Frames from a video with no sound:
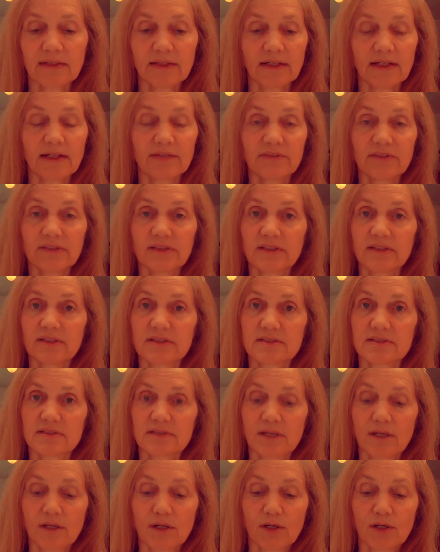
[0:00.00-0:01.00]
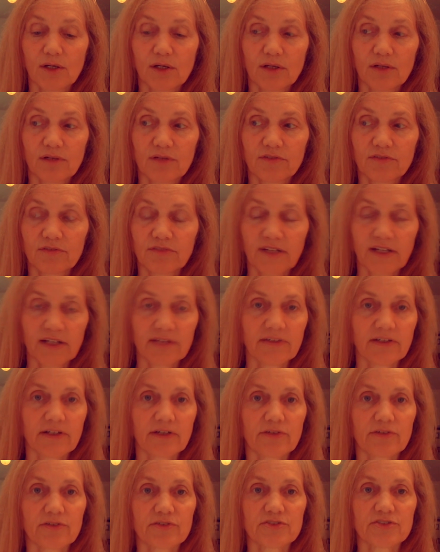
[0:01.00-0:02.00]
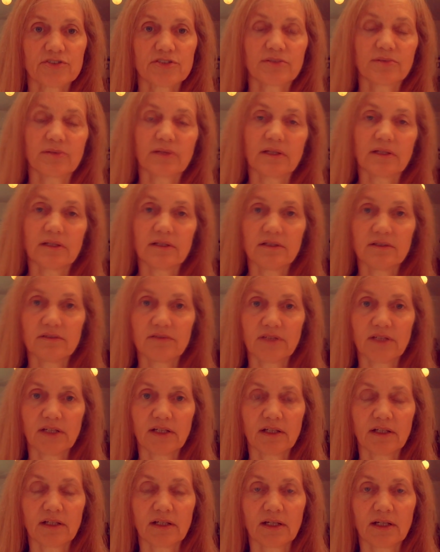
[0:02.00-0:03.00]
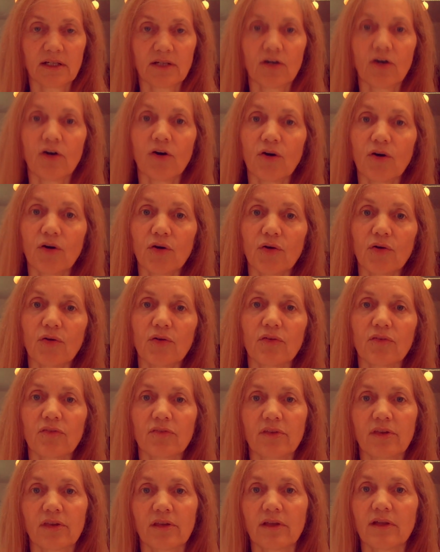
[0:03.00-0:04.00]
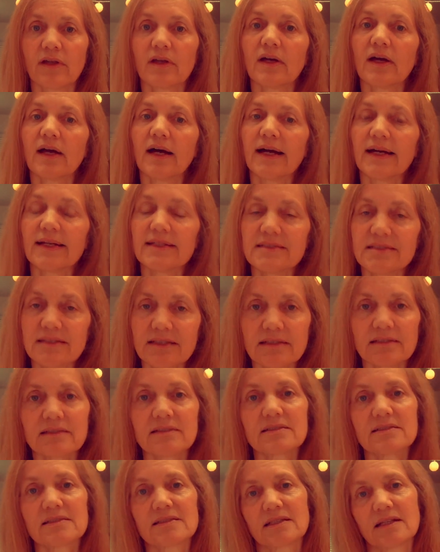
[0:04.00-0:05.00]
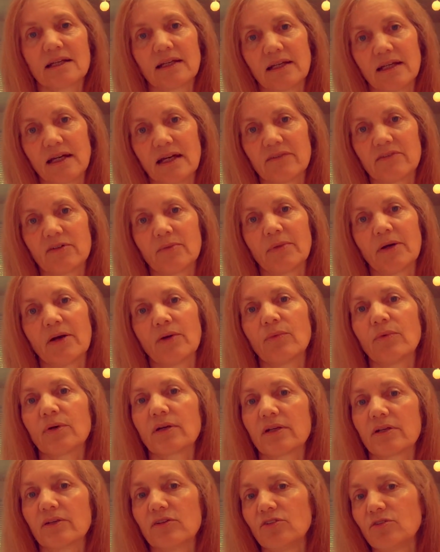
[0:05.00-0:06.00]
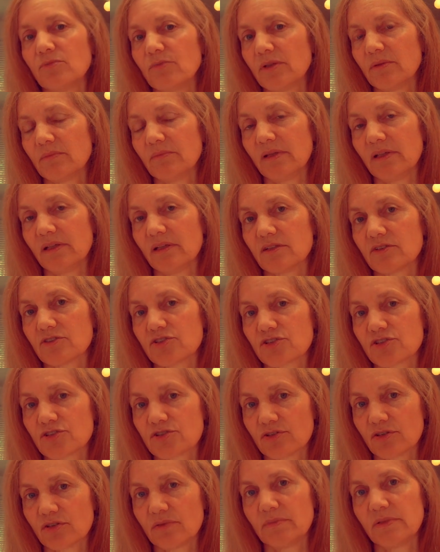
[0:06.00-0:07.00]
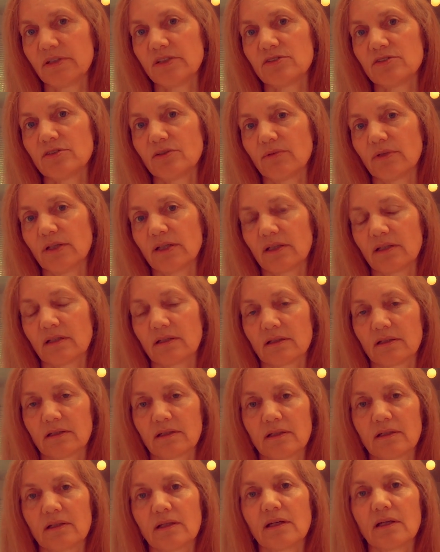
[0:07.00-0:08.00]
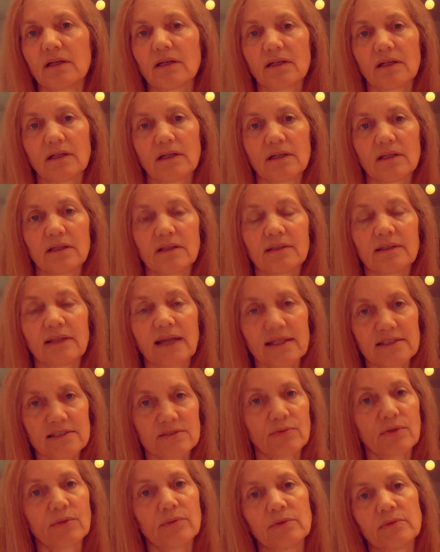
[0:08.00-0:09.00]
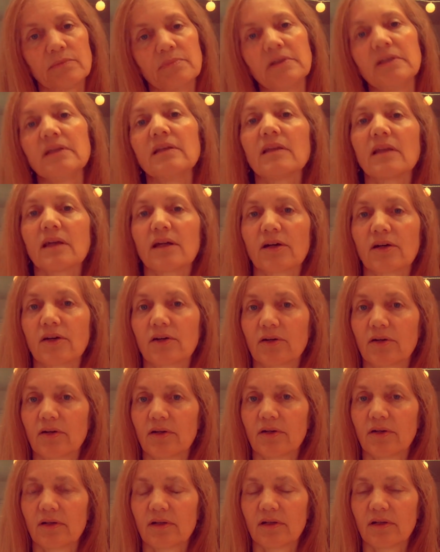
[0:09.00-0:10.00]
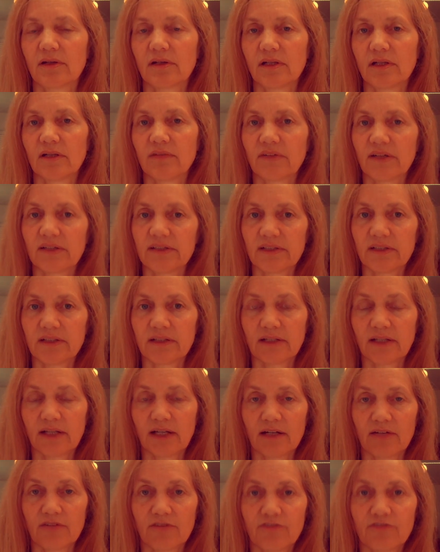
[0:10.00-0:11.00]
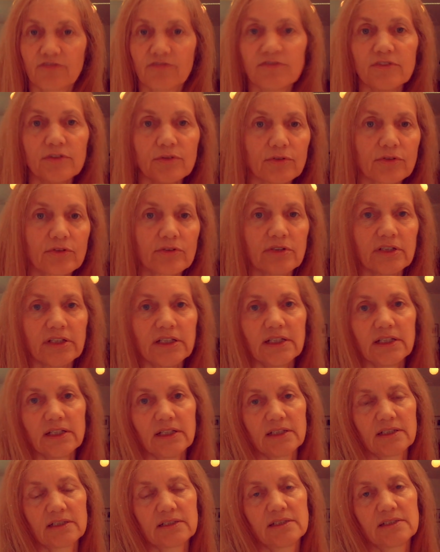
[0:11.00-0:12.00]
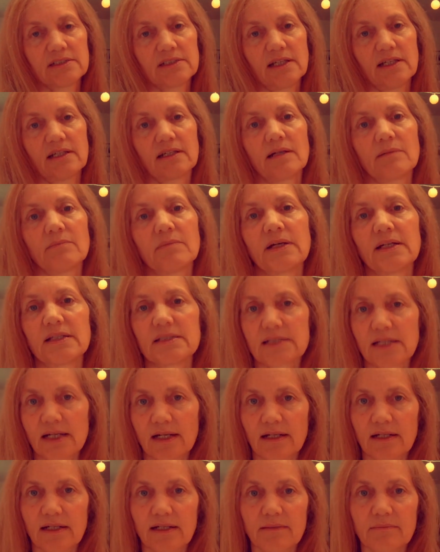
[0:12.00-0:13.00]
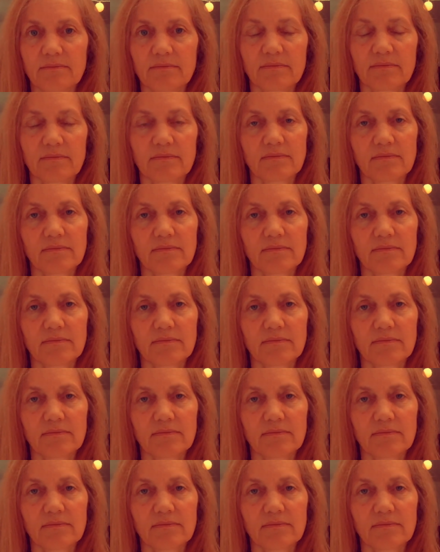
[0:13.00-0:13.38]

having this 5 hours in the evening and all the ideas that I have about what a human being should be doing. That's what would be there if I didn't have food or eating to take up my time